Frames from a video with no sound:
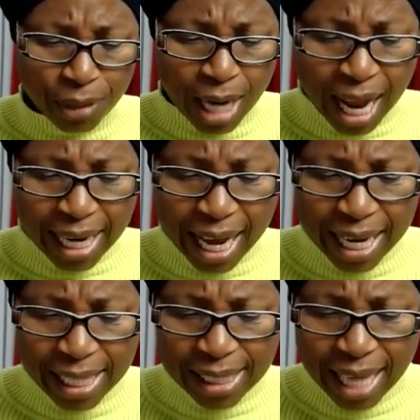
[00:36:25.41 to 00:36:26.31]
And he
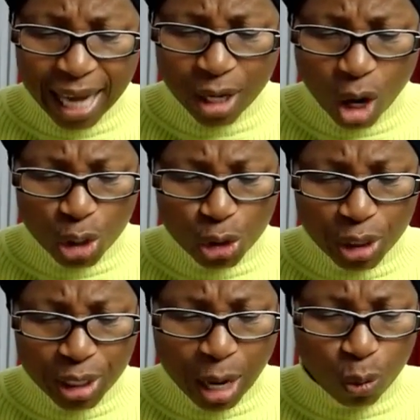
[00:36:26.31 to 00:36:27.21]
said unto
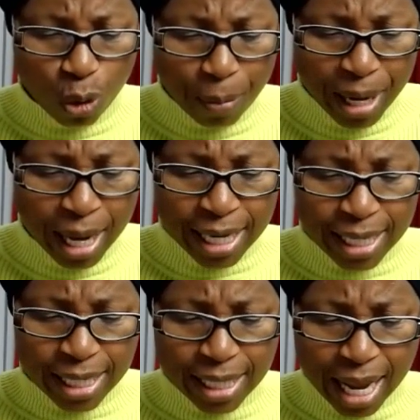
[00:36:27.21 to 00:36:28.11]
the woman,
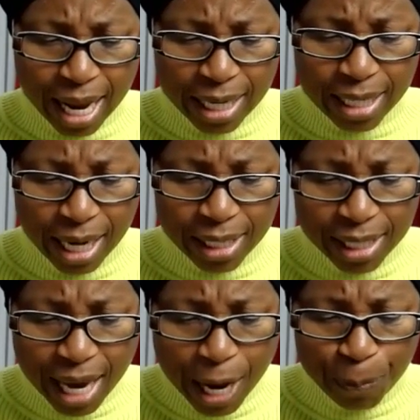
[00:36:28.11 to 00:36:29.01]

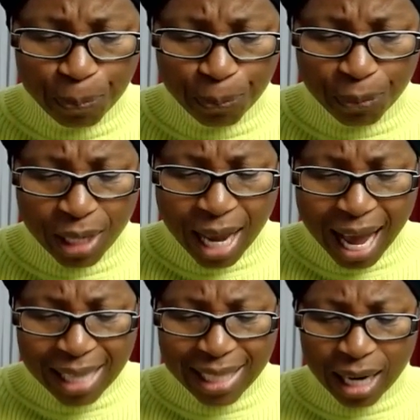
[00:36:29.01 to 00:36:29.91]
Yea,
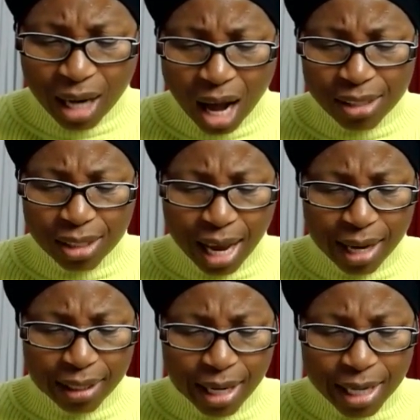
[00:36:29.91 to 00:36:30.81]
has the God
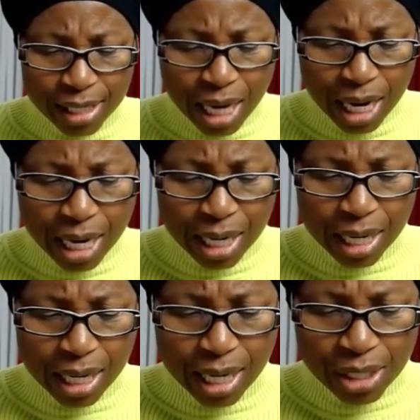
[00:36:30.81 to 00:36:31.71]
said, Yea,
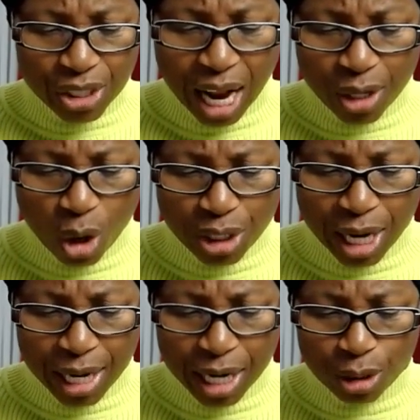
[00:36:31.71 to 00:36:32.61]
shall not
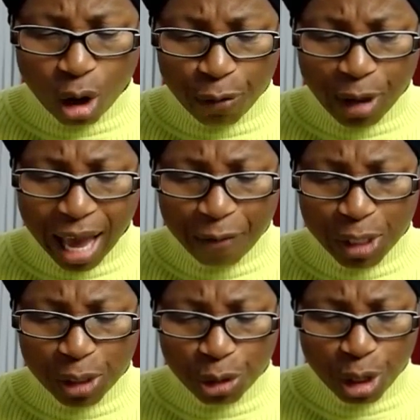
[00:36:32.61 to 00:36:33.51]
eat of every
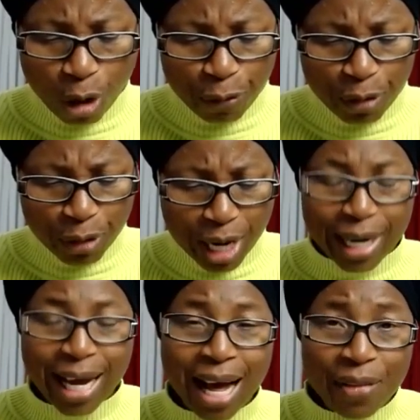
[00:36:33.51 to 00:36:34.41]
tree of the
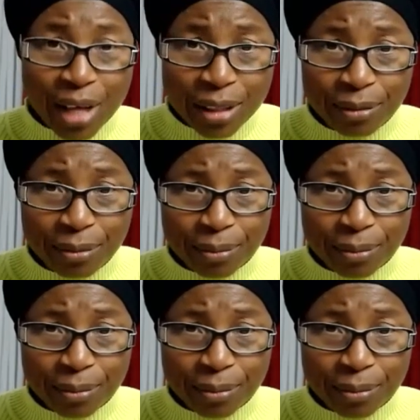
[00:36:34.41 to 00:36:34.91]
garden?